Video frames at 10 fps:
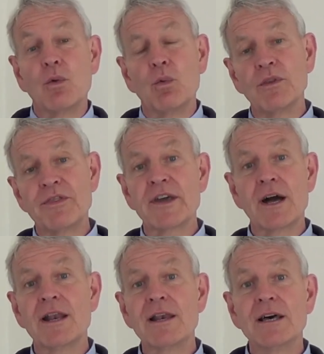One thing
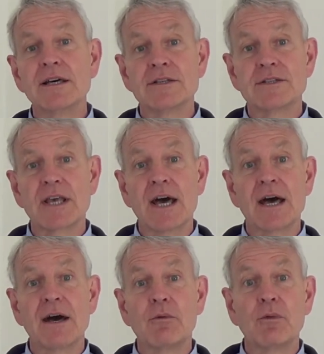I learnt
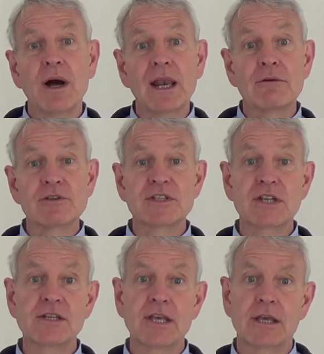while I was
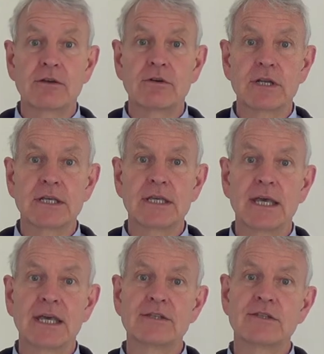studying Greek
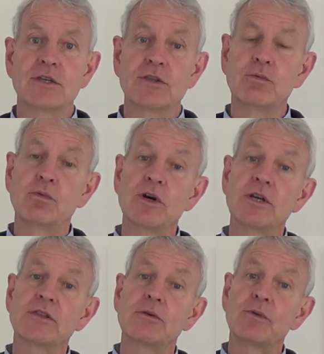is that the
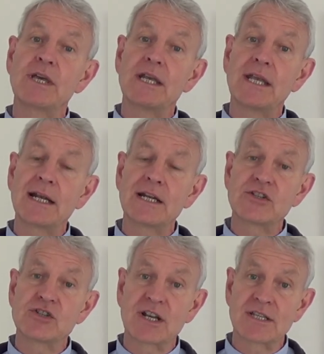word that we in
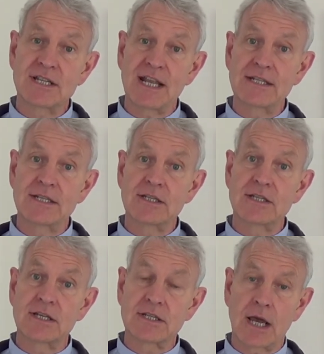English translate
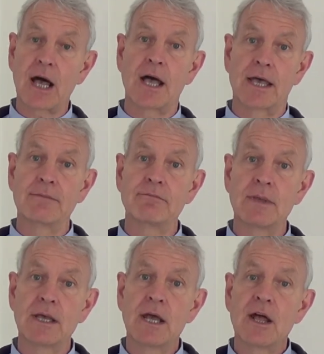as time,
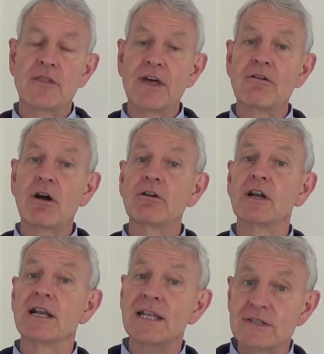there are
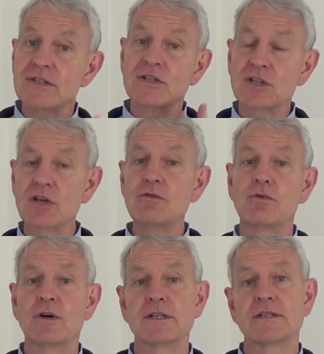at least two
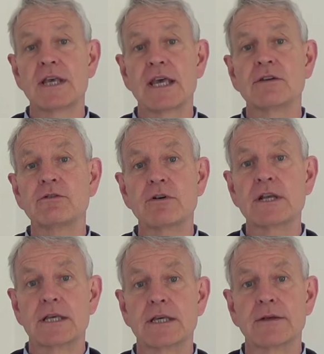words in
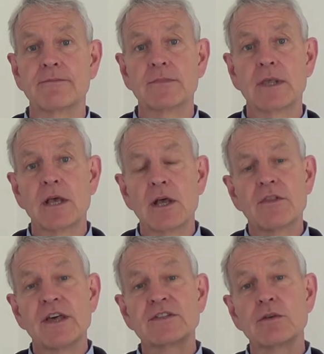Greek.
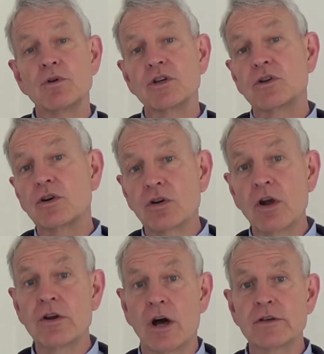There's the word
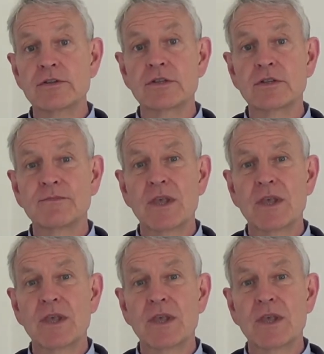chronos,